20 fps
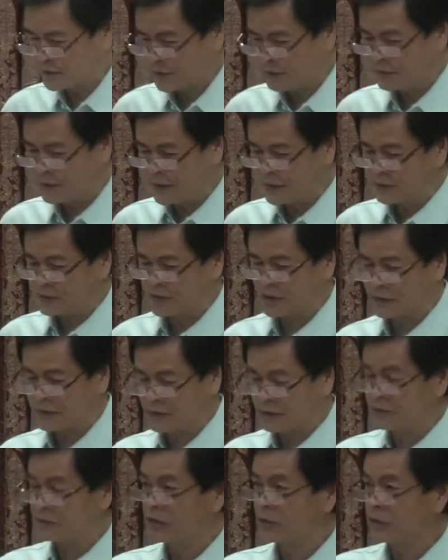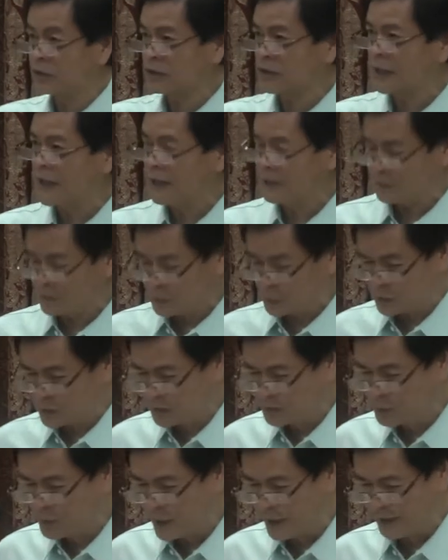travails that adult life
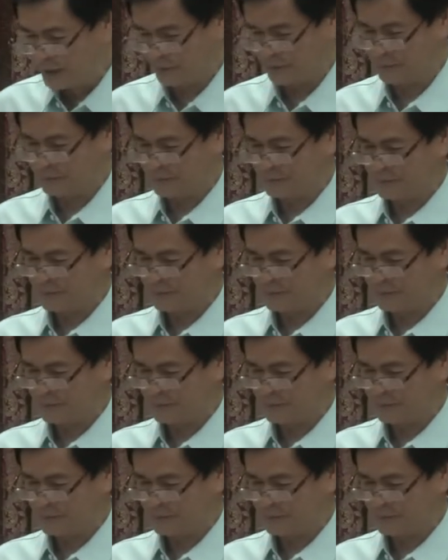would bring